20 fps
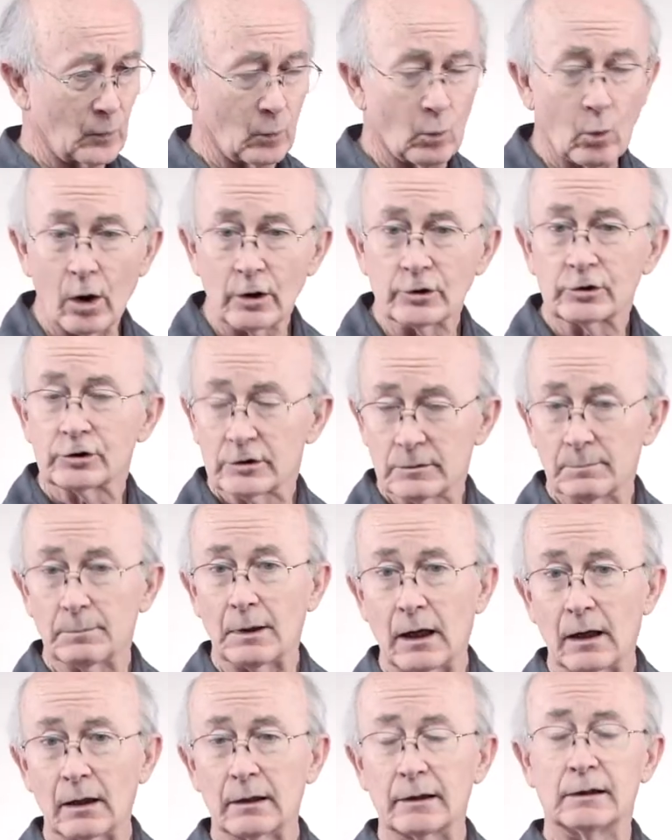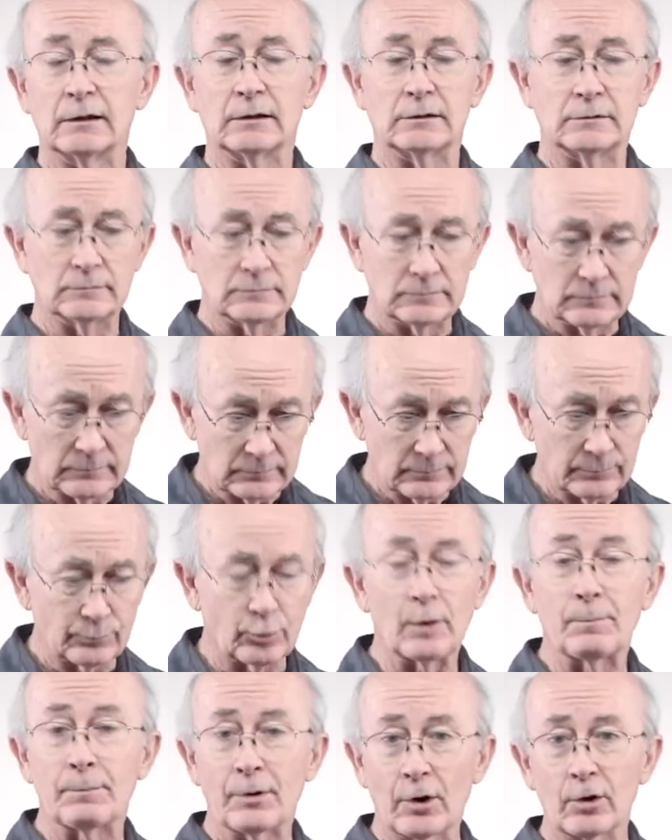washed the body and
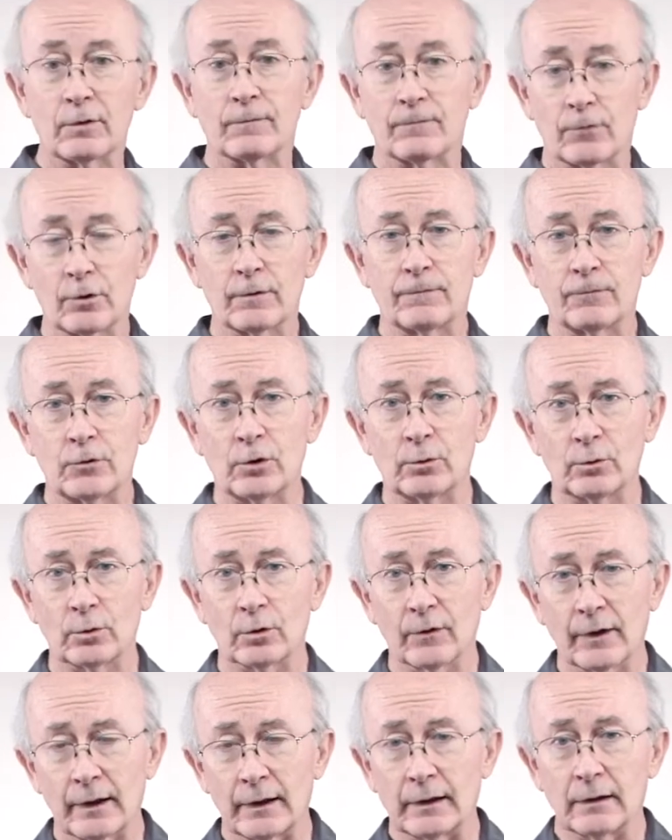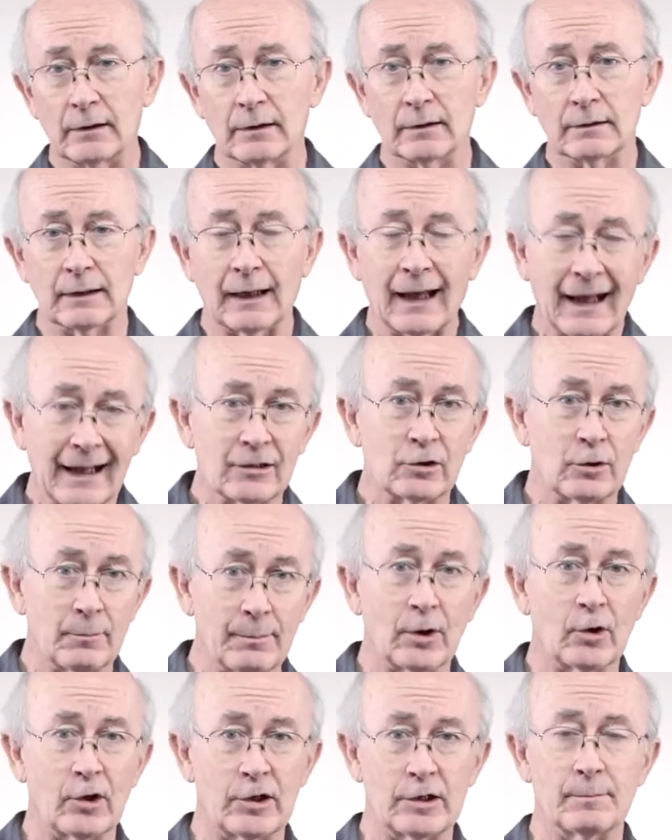prepared for the funeral. They had to
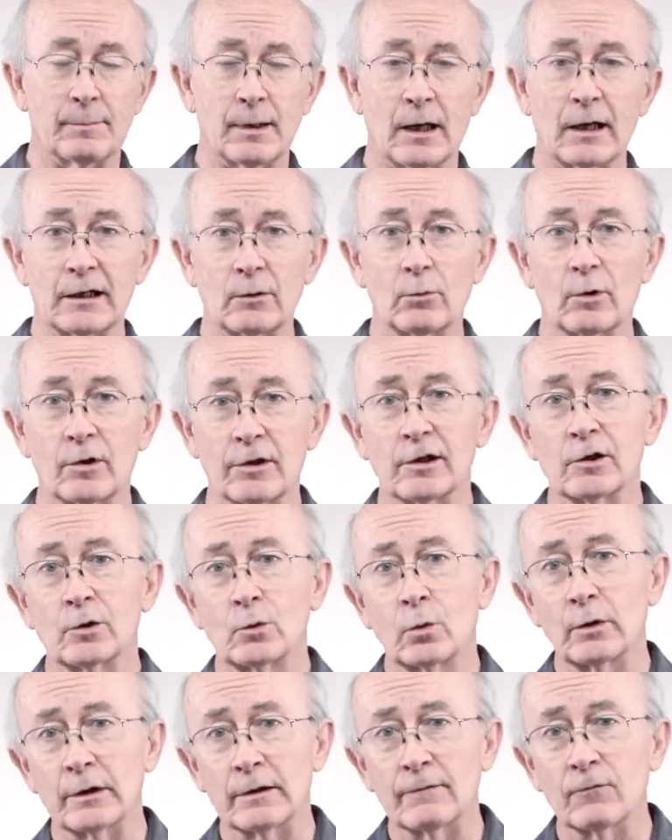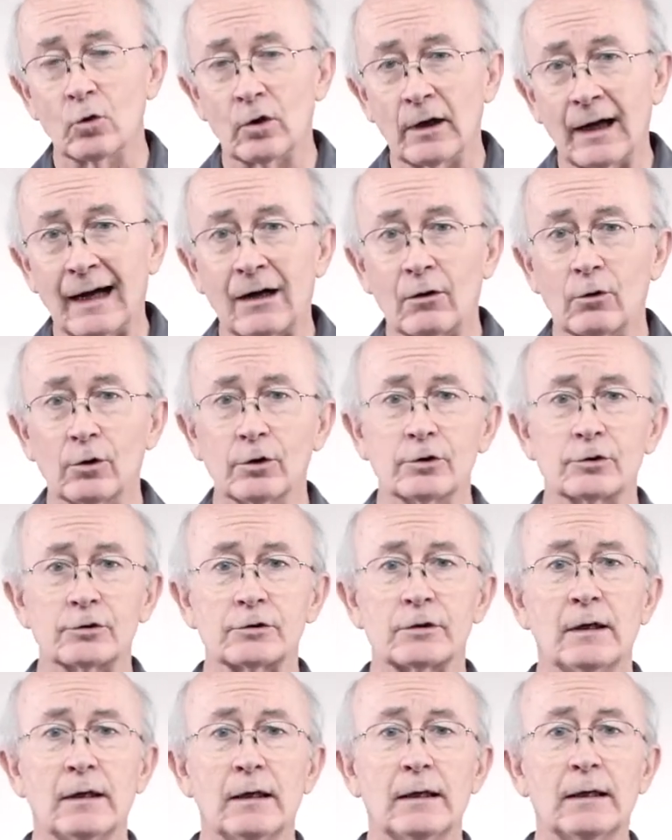bury the body within 24
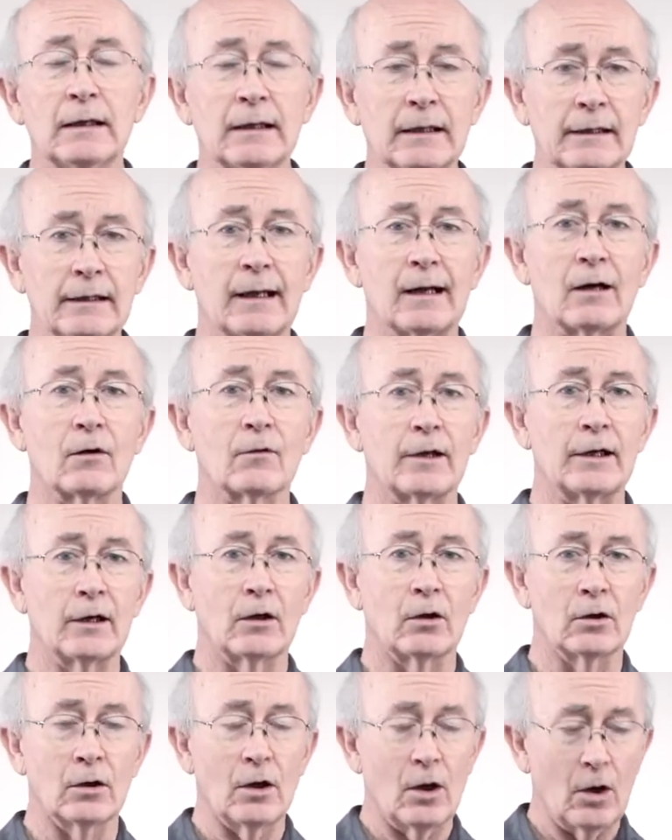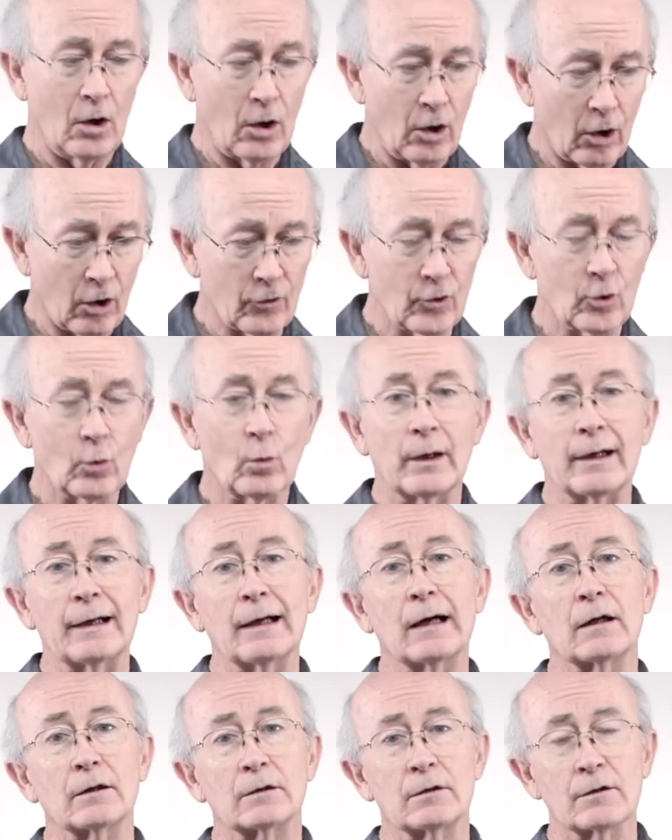hours, and now they are on their
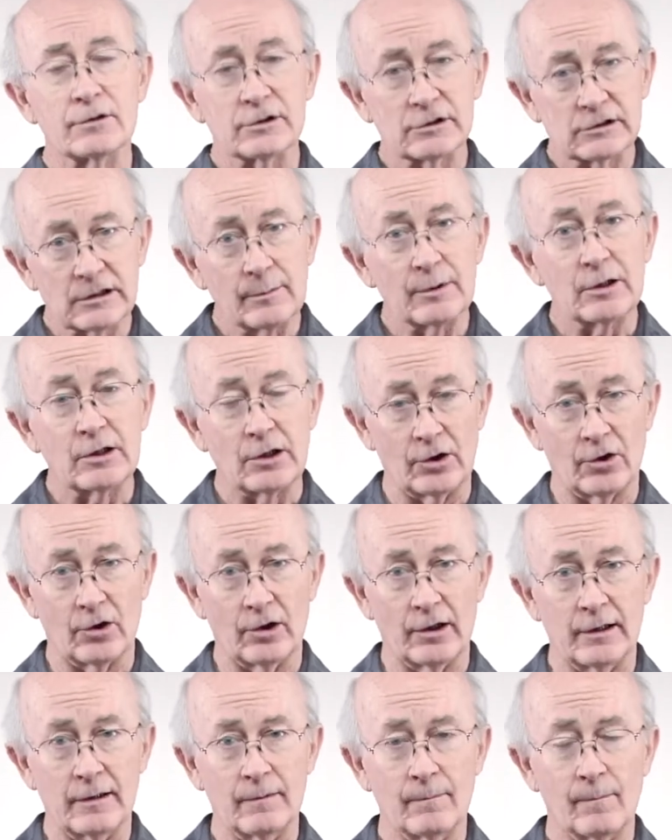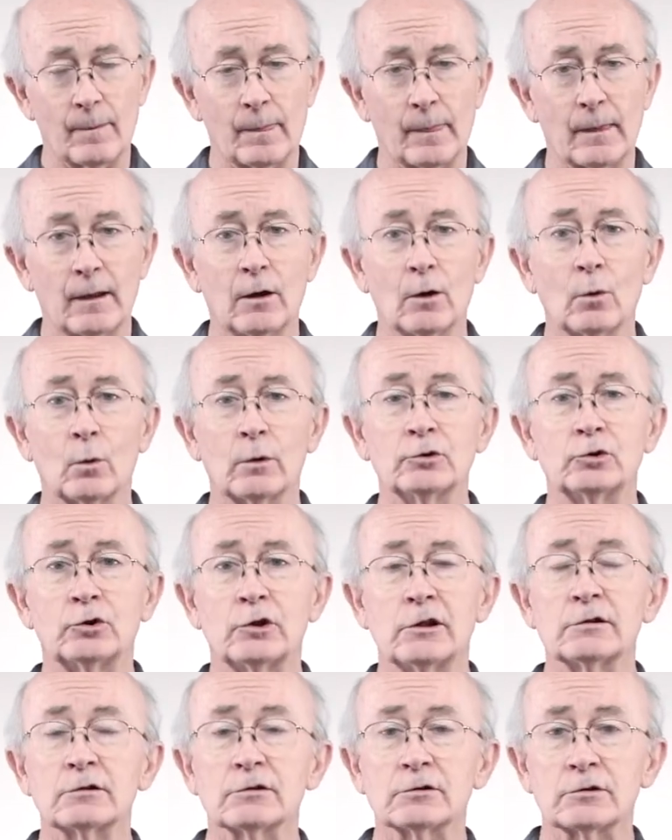way out to the cemetery when
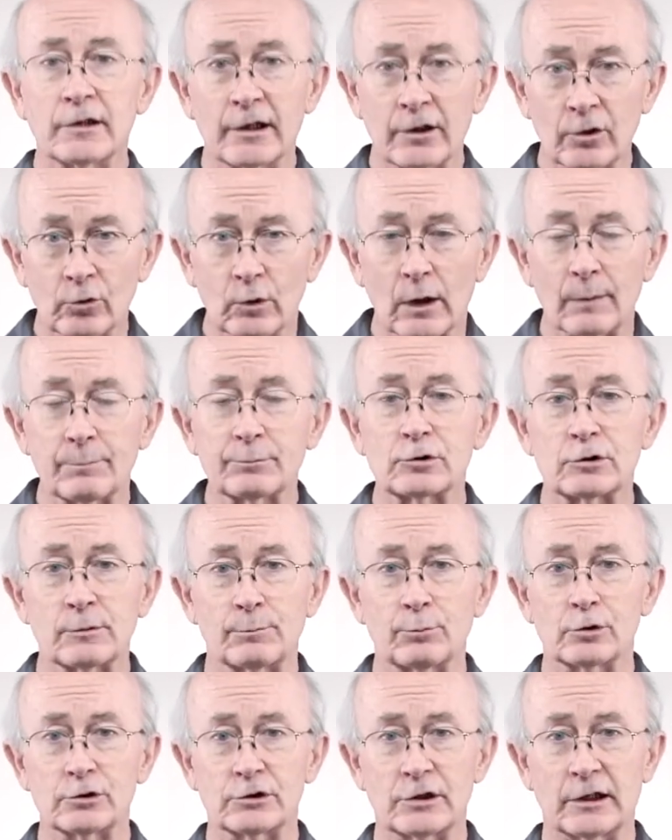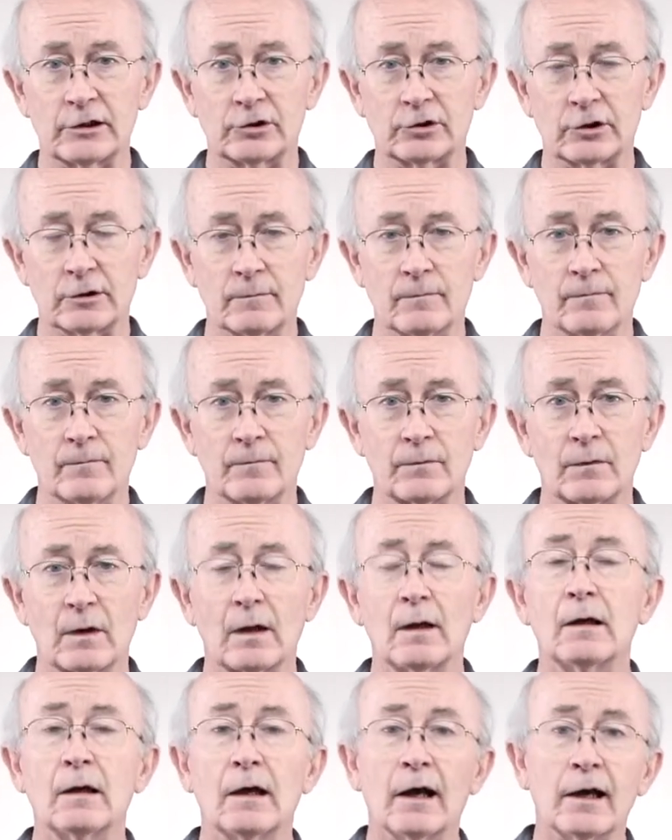Jesus interrupts the procession
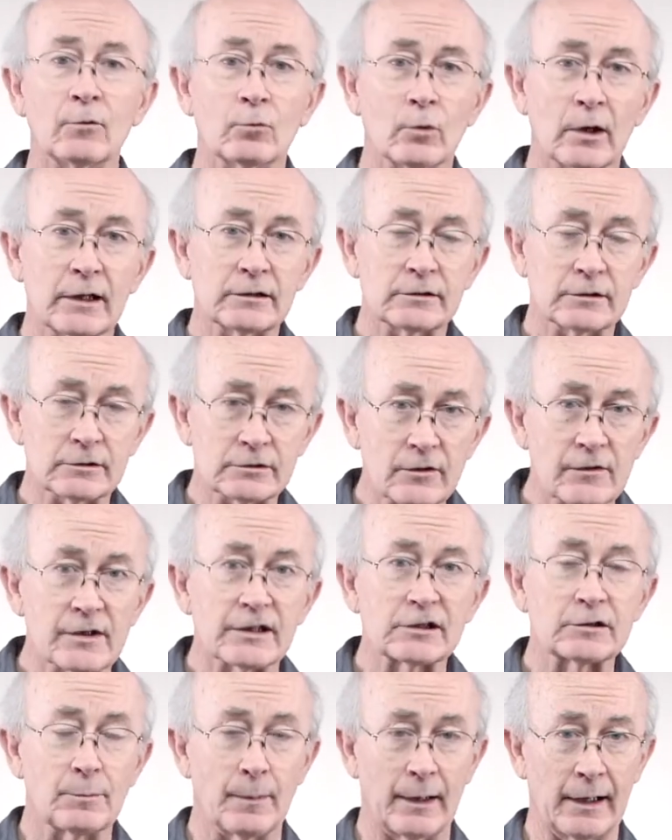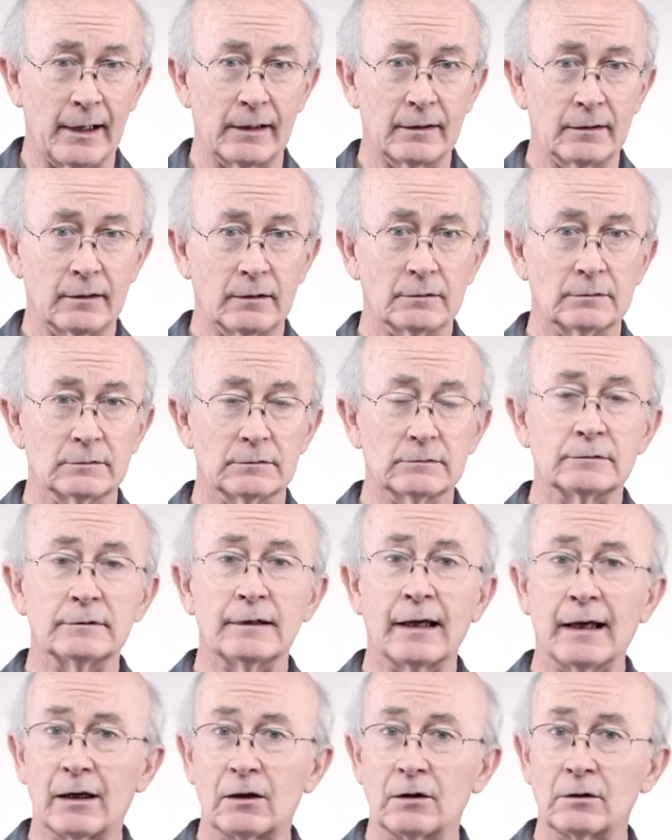and raises this man,
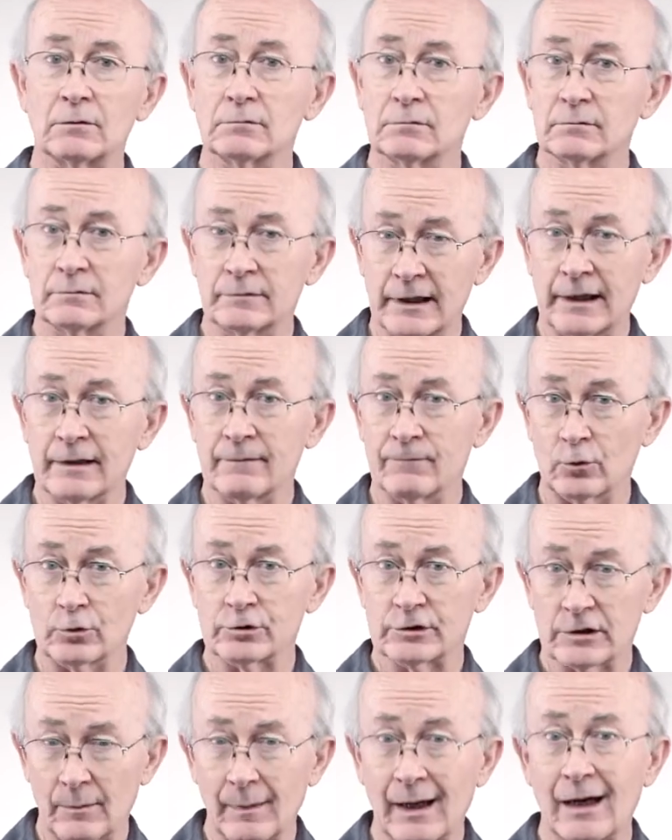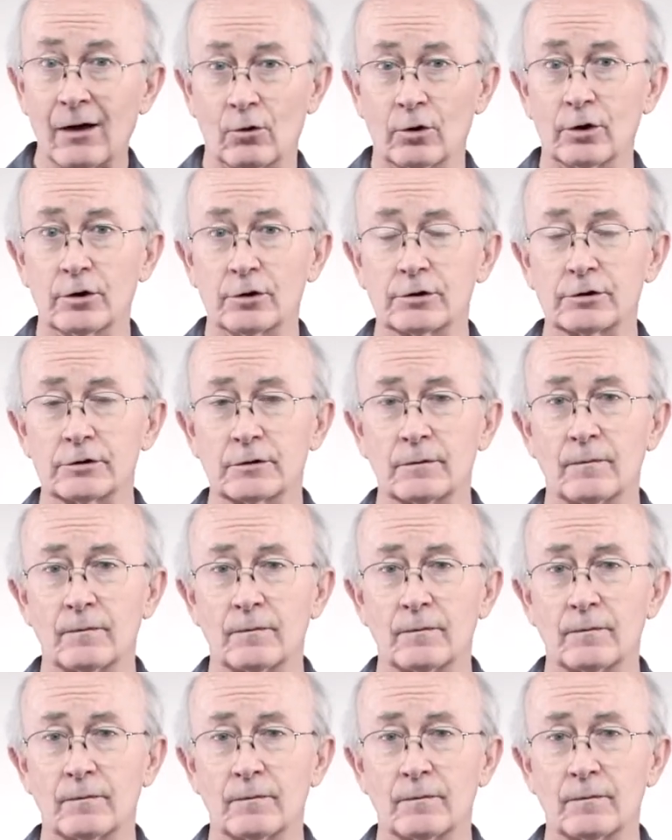now dead for some hours.